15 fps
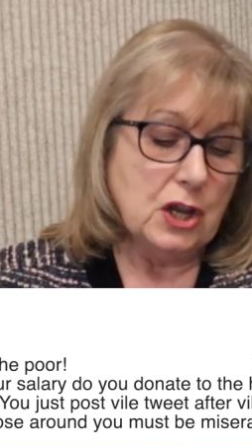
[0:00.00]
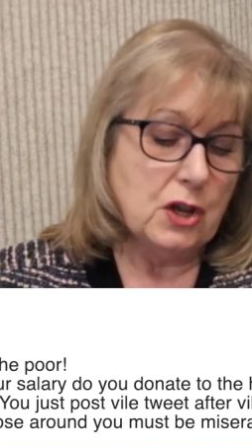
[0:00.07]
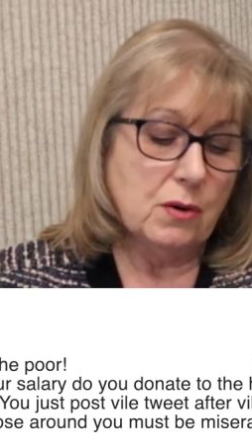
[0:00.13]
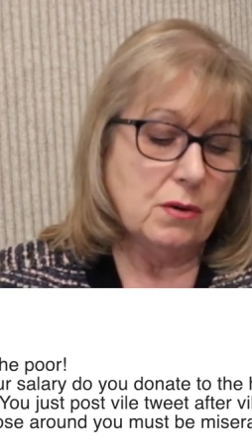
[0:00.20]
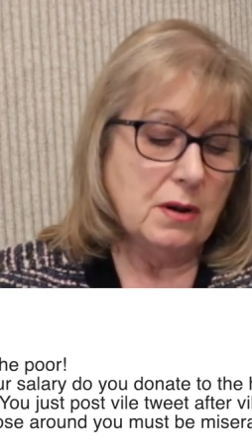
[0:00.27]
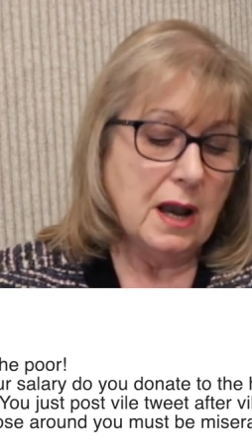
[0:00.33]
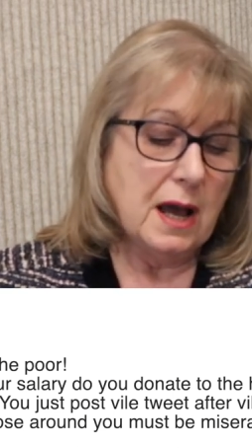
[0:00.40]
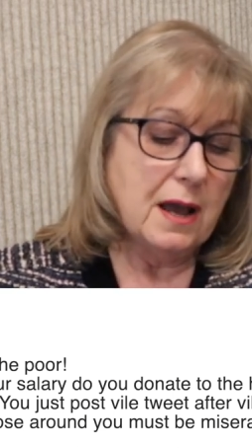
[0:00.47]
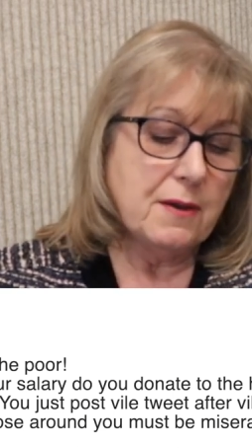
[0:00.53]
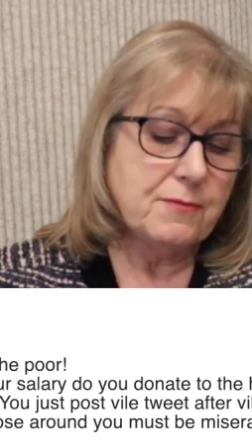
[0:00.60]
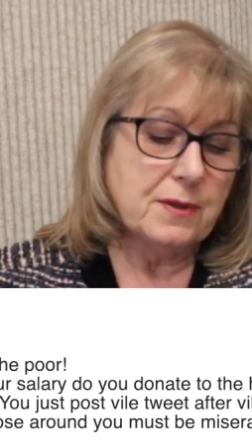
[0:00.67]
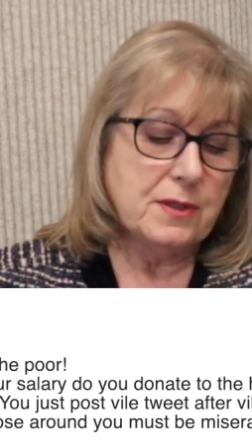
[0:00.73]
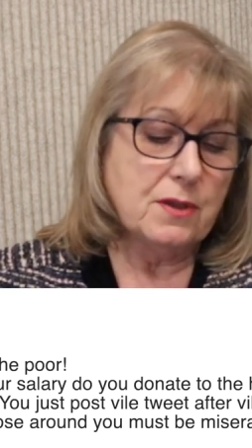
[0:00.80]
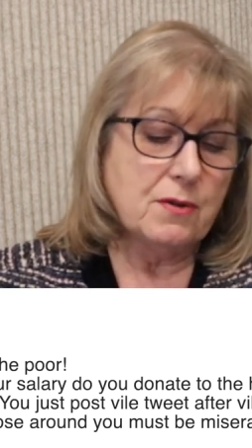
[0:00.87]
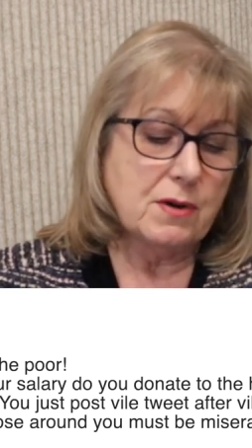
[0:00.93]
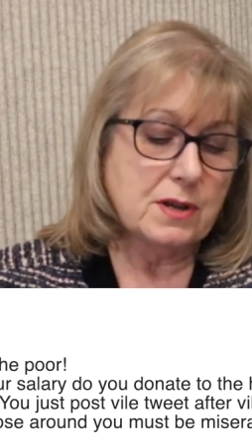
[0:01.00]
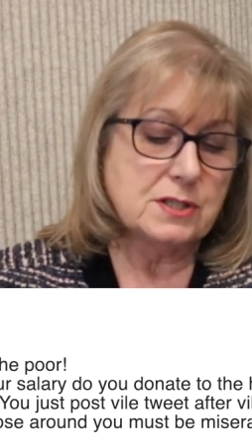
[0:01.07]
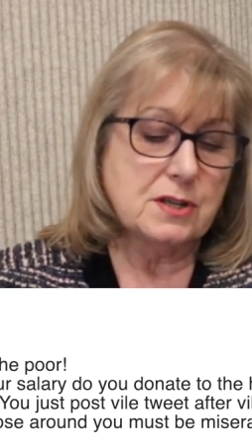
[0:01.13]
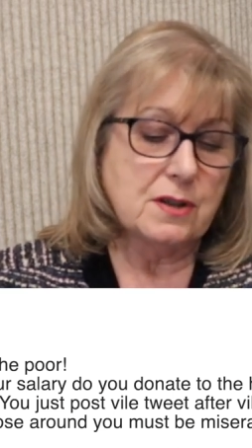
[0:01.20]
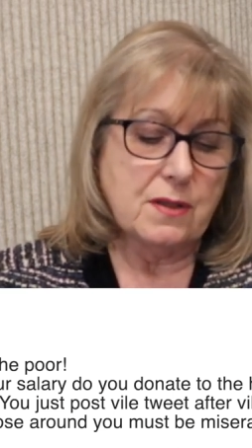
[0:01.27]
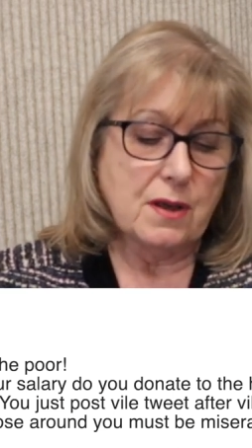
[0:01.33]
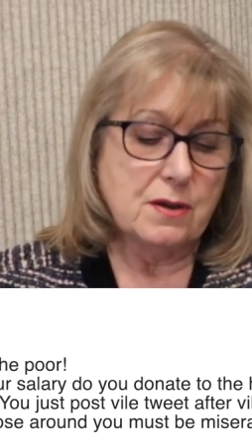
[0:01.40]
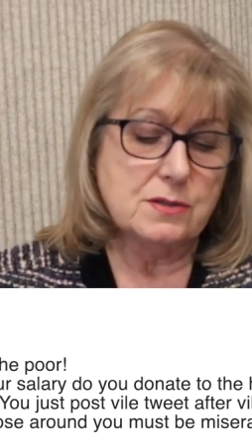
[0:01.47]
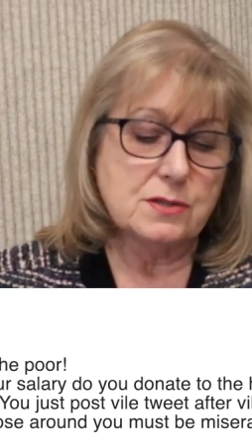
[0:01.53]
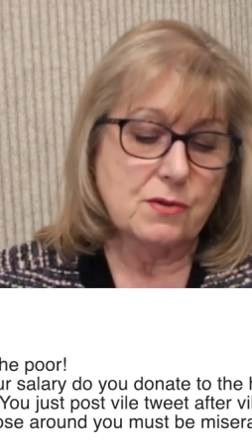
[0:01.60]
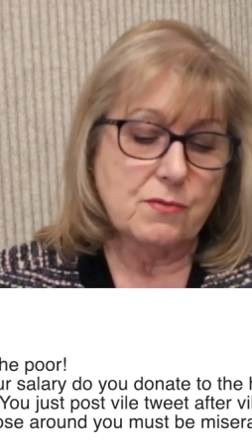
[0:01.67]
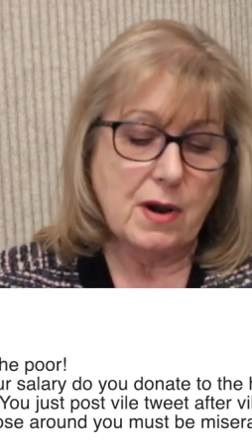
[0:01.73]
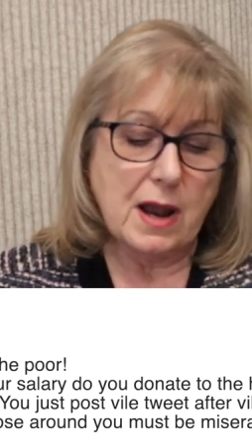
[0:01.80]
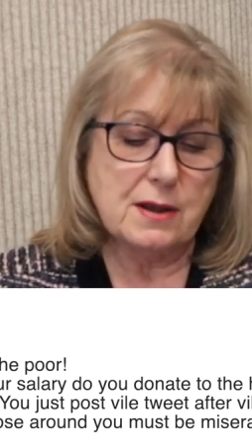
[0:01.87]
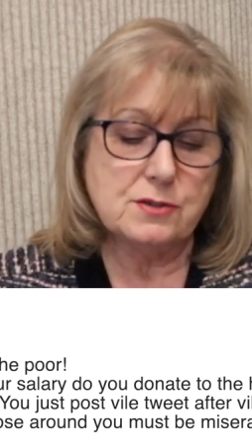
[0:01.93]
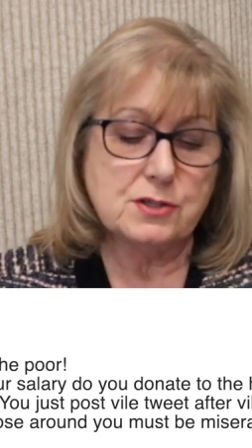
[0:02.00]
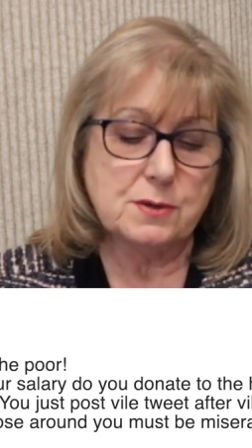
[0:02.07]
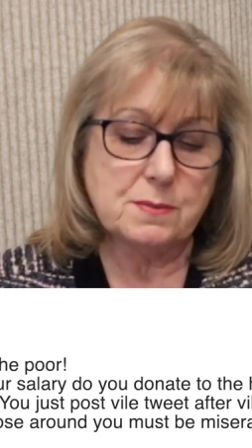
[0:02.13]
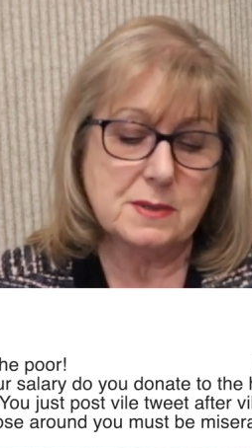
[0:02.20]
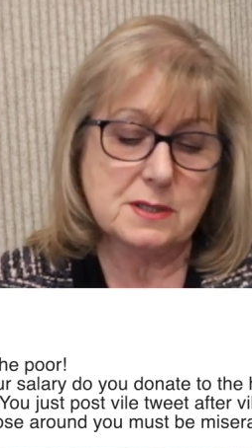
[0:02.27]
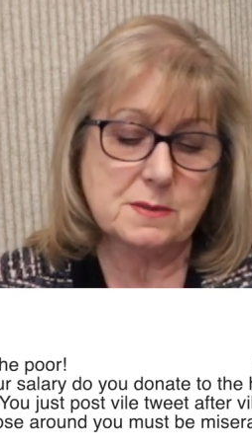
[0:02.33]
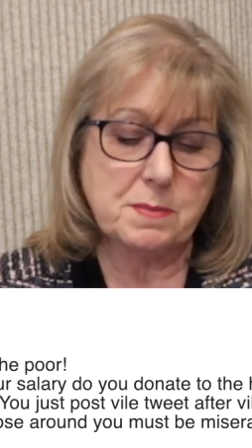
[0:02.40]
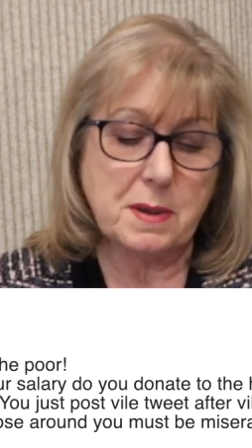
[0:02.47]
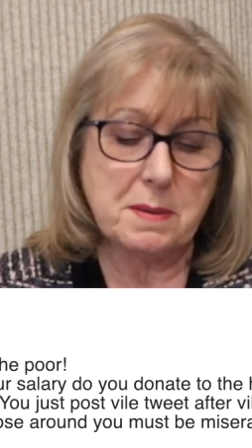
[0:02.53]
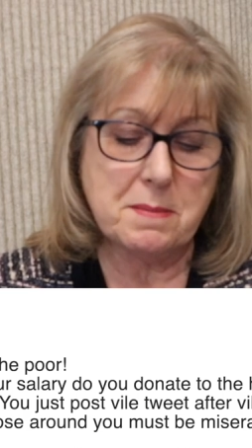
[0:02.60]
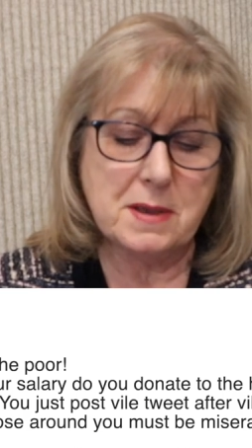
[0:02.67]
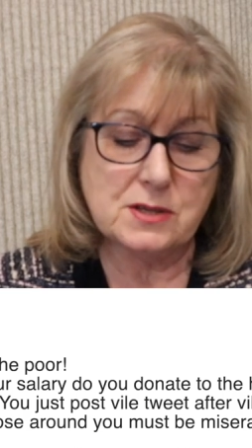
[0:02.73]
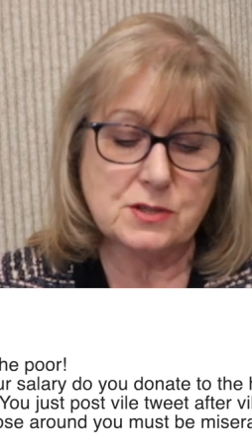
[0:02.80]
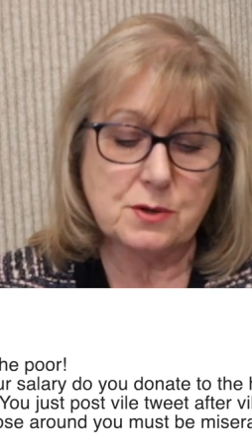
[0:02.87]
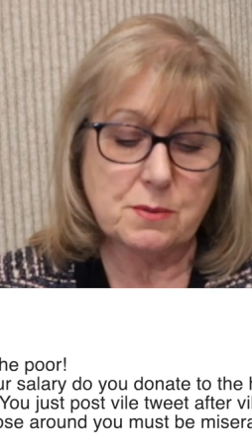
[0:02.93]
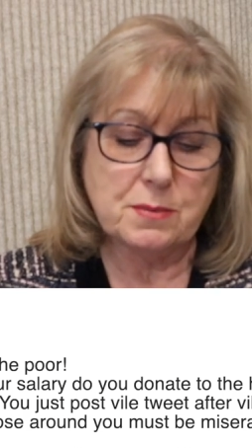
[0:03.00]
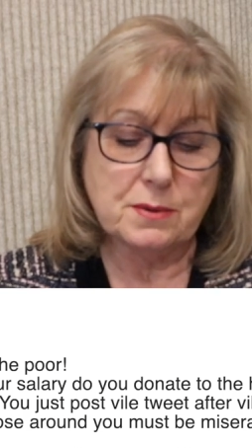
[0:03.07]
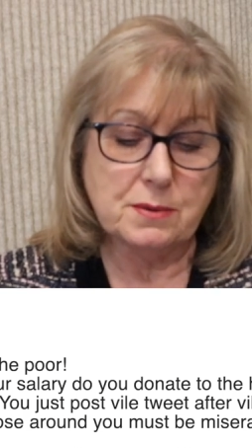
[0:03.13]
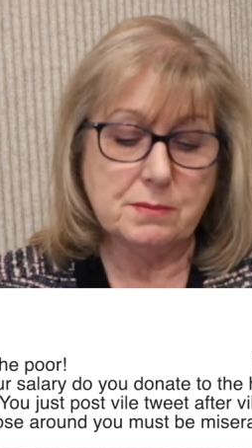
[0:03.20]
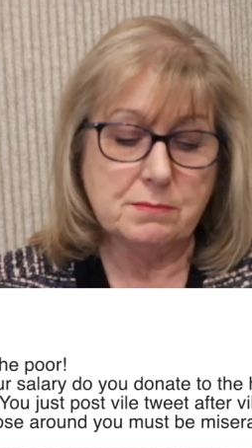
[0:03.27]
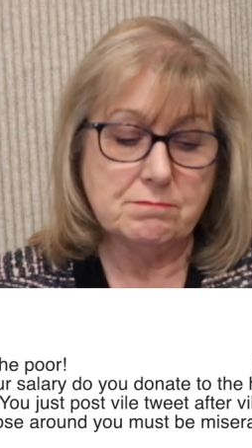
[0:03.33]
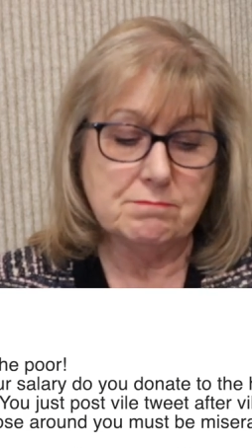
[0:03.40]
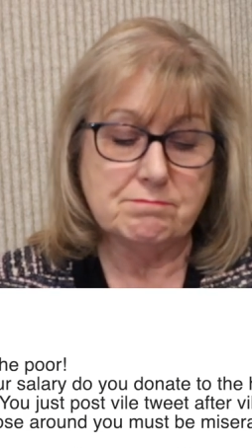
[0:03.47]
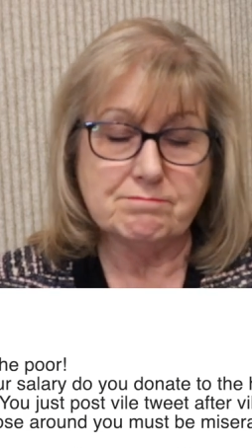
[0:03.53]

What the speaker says: Your life and the rest of those around you must be miserable.